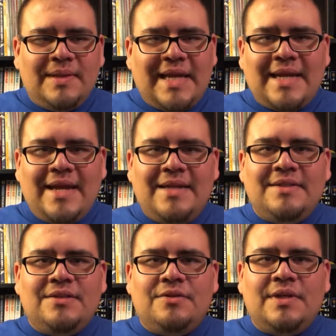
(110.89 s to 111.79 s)
late
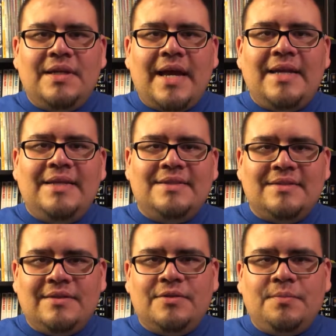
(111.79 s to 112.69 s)
80s and early 90s
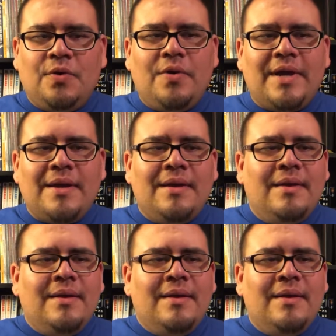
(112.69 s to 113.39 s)
as a little boy,